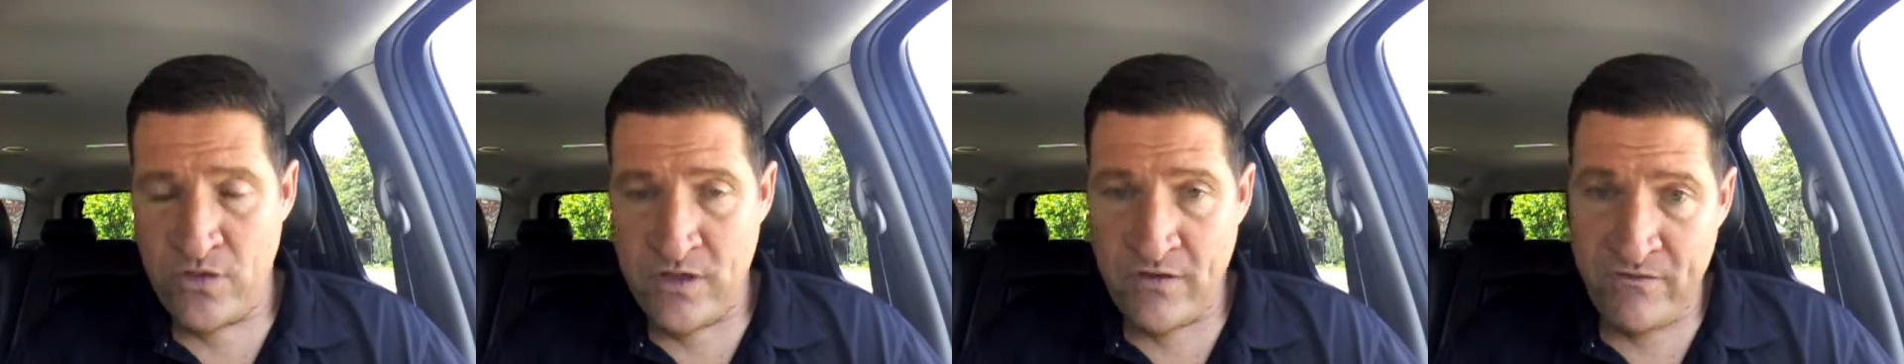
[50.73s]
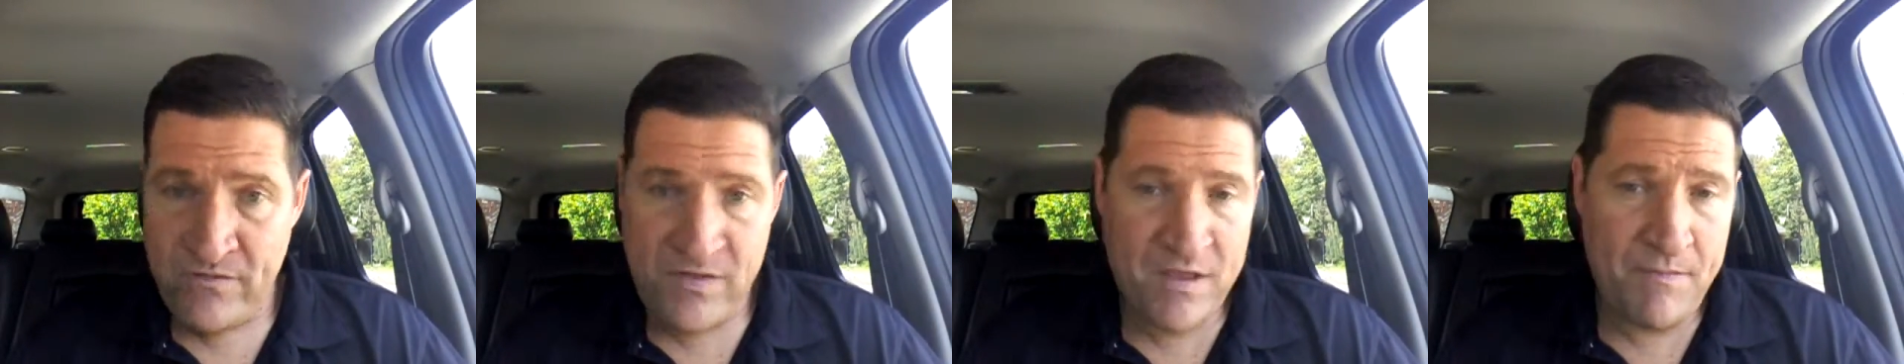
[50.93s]

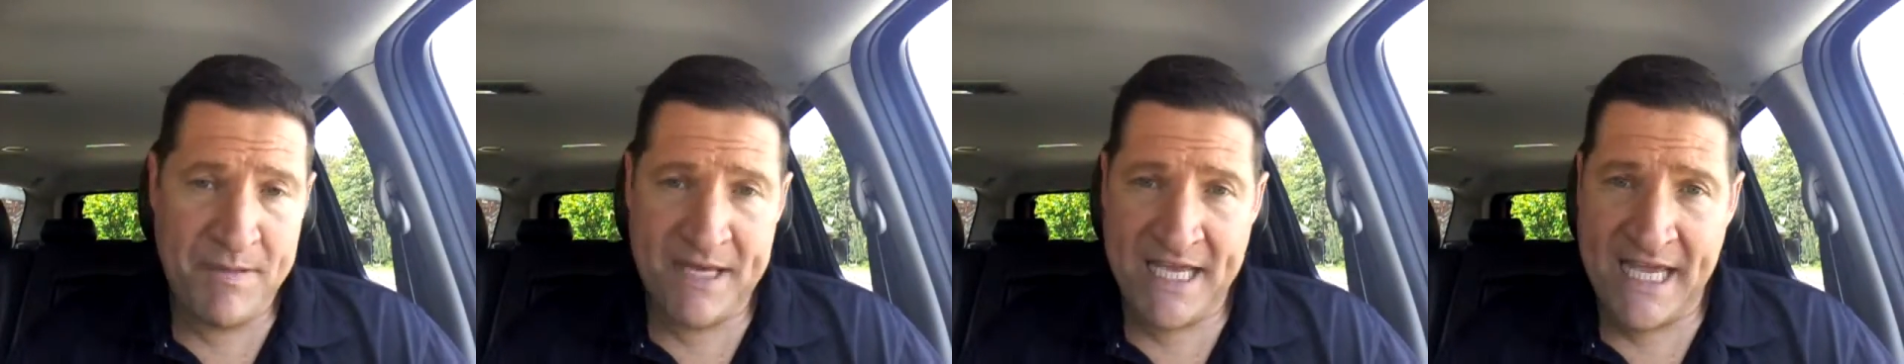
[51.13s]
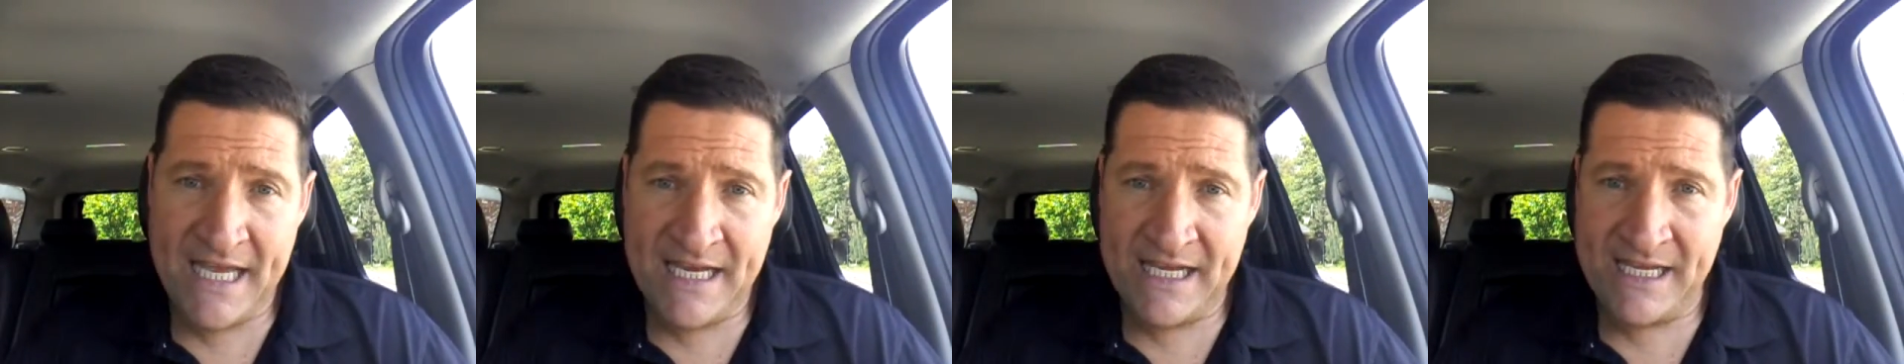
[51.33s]
The, the
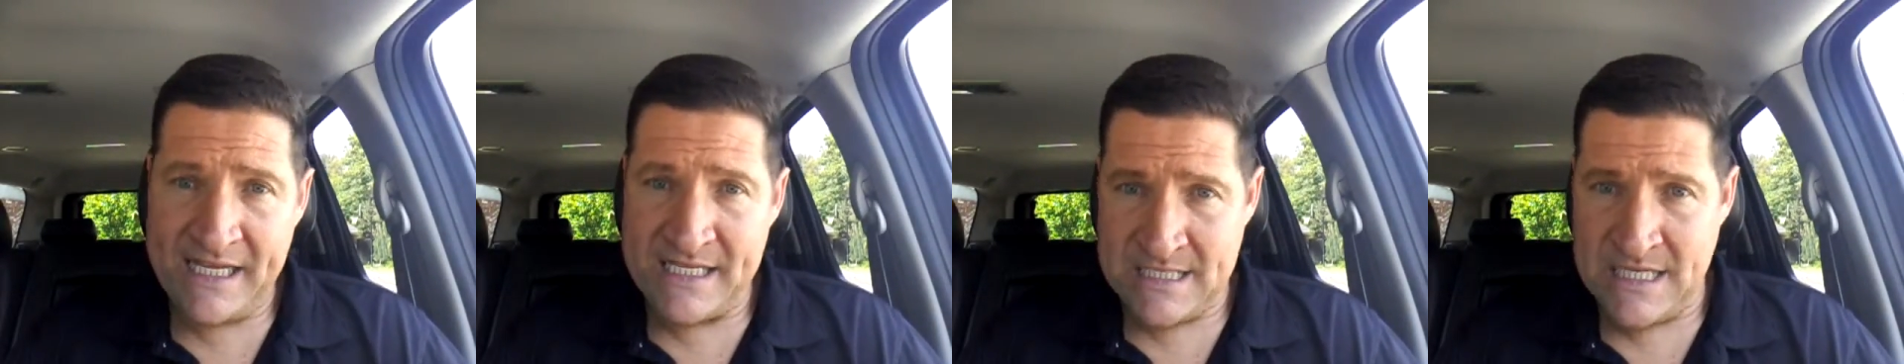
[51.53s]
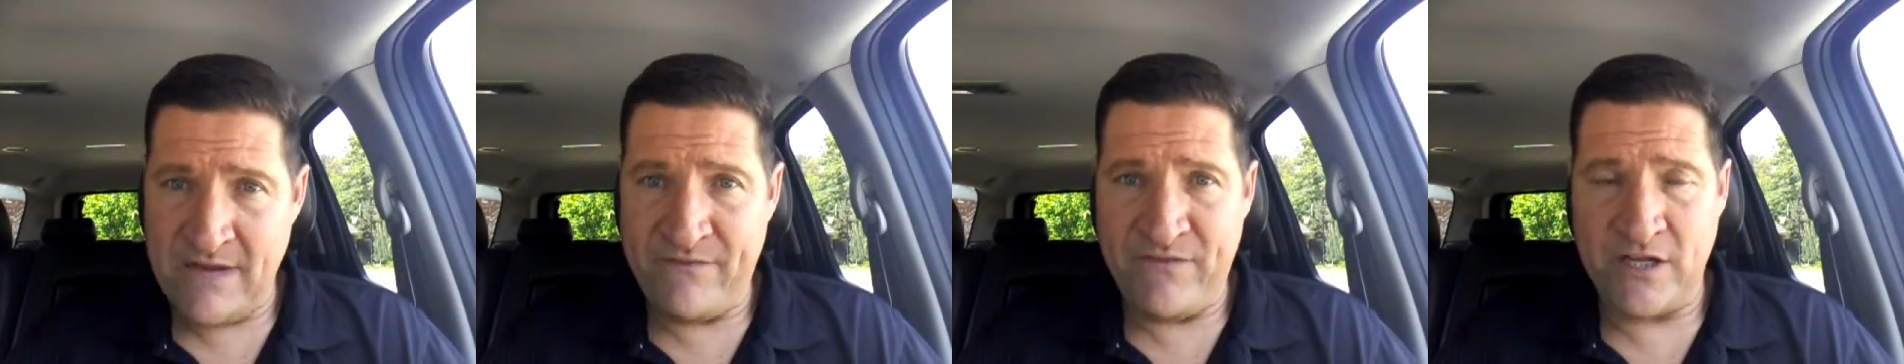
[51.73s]
beginning
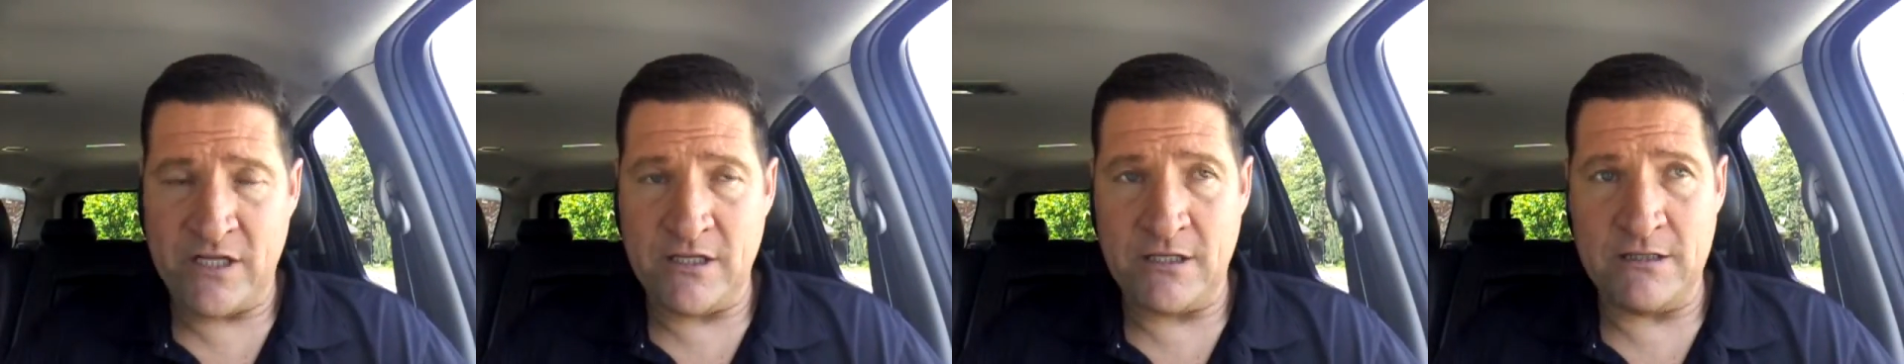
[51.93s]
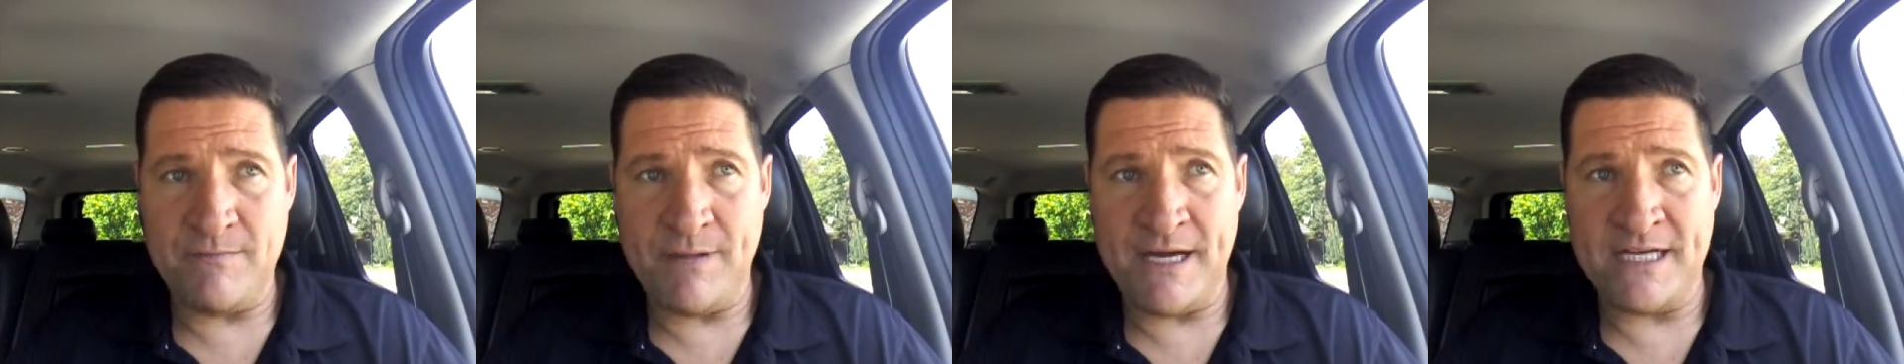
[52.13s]
is
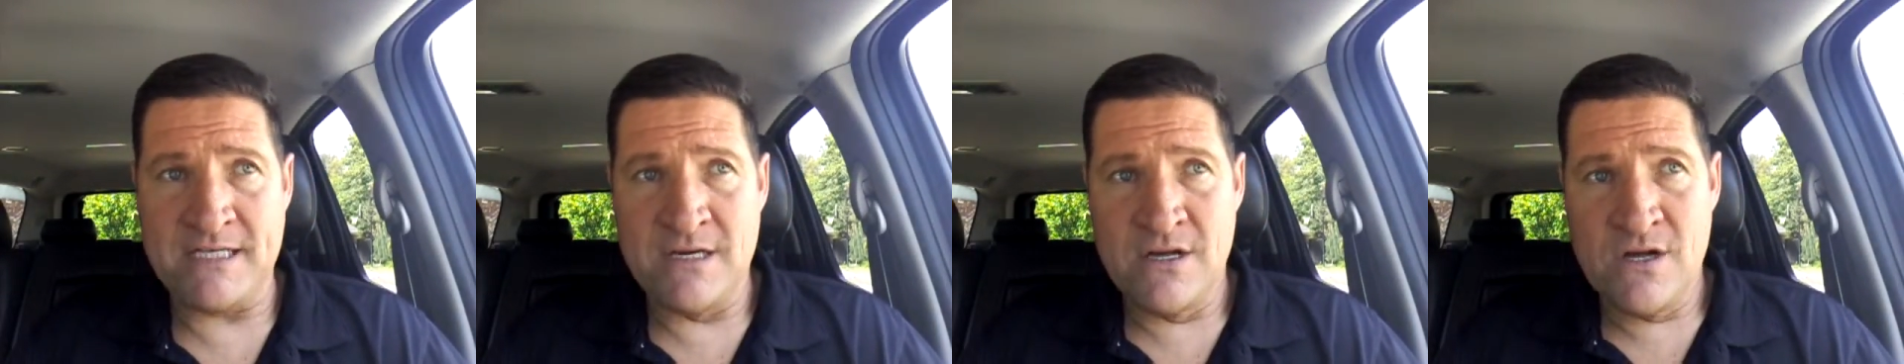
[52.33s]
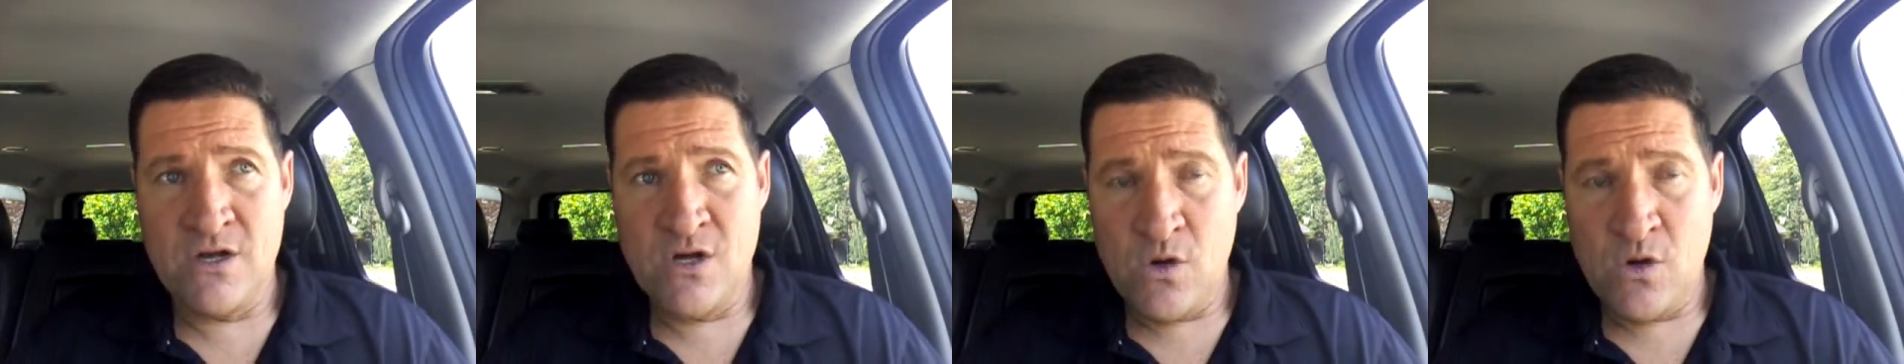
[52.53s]
difficult, but